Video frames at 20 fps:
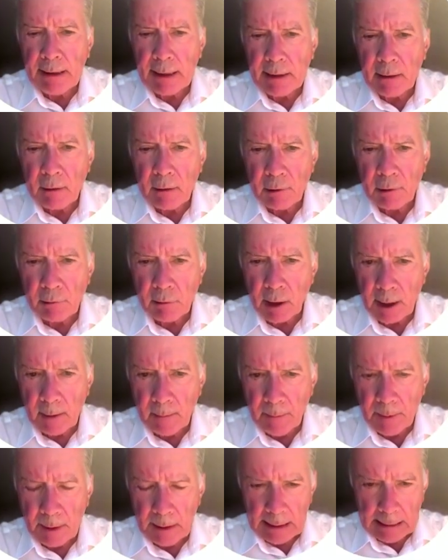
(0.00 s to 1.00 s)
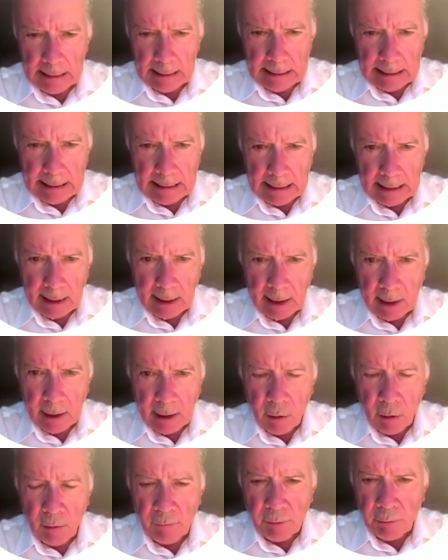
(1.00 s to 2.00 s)
little drop
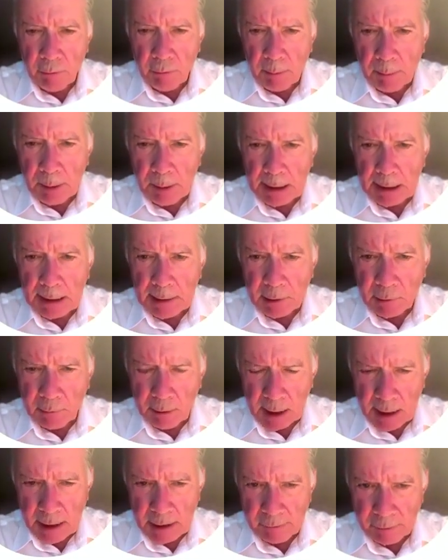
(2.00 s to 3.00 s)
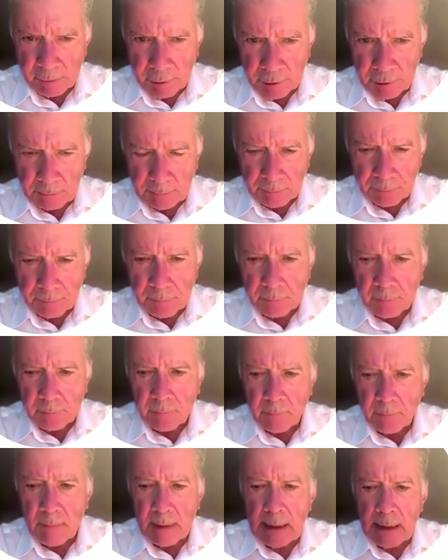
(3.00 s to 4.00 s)
over repeated transfers,
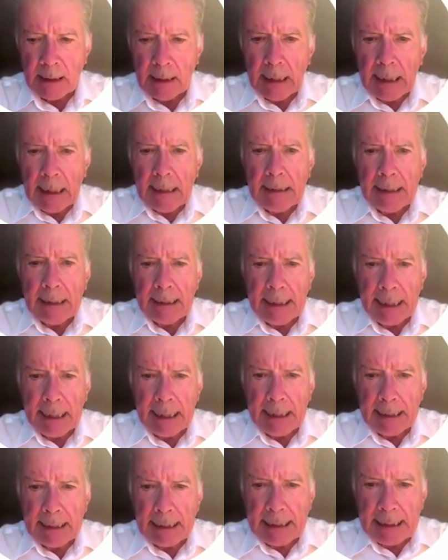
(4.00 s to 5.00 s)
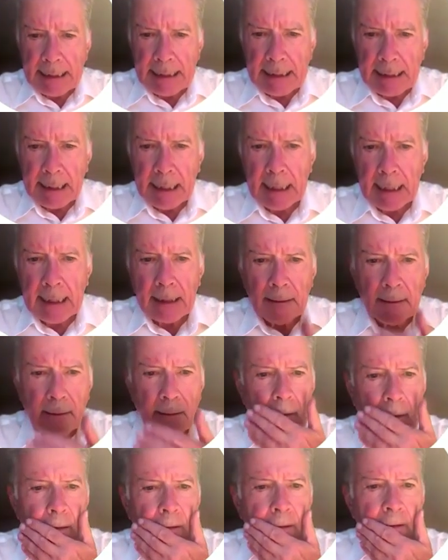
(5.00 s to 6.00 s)
indicating in the end
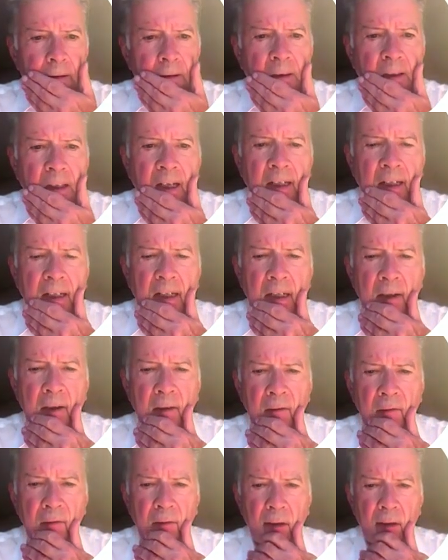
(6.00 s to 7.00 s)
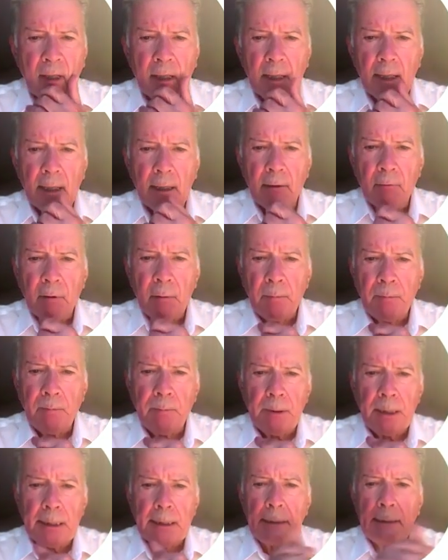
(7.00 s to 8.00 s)
that if
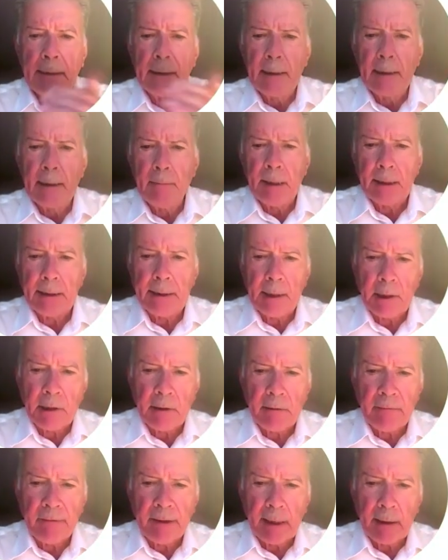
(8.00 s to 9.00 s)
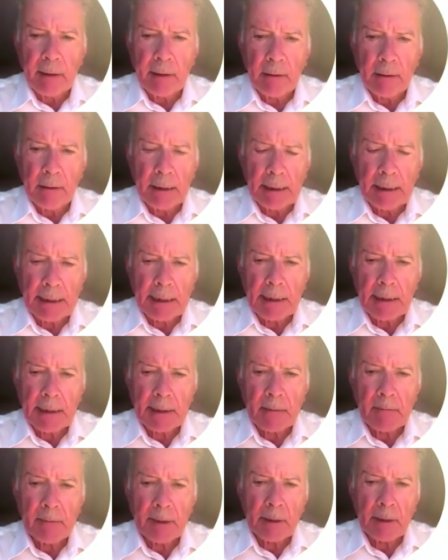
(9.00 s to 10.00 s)
repeated implantation failure
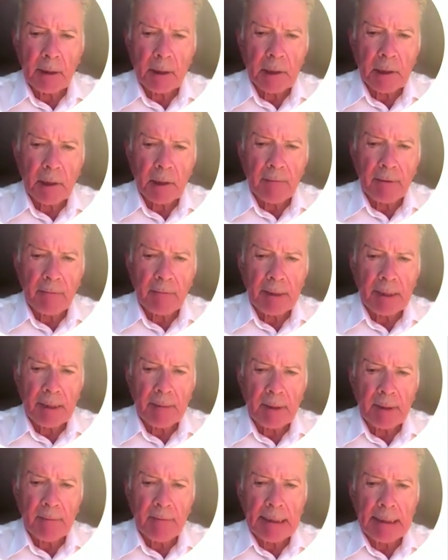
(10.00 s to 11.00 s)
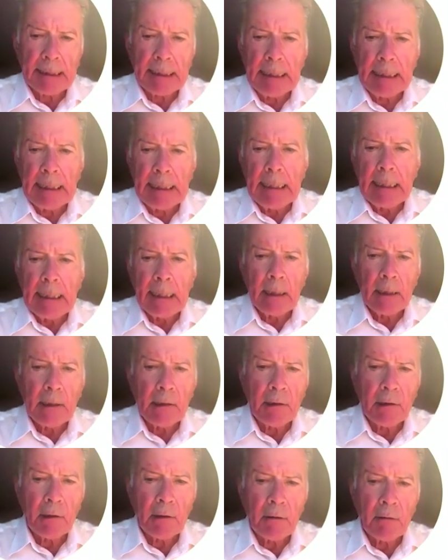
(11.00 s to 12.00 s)
existed because of a receptivity
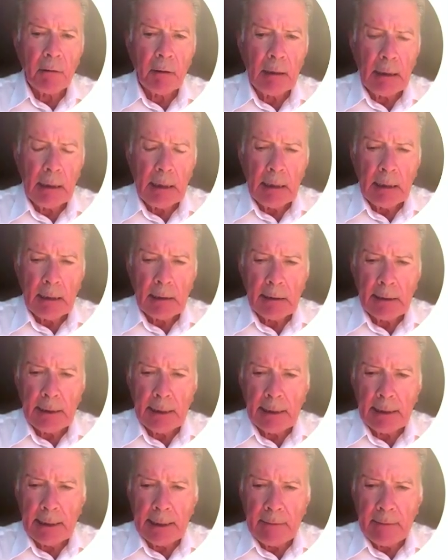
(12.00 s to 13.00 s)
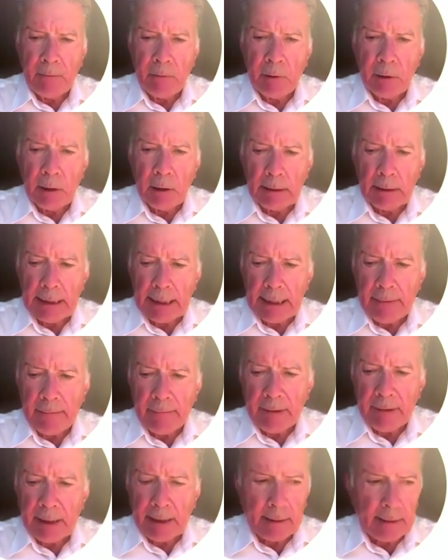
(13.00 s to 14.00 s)
issue, then it would only
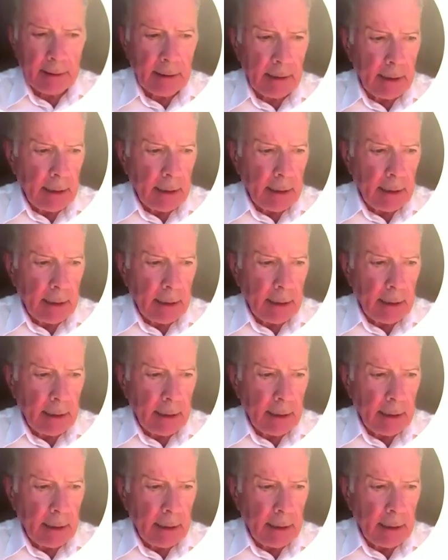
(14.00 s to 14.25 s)
affect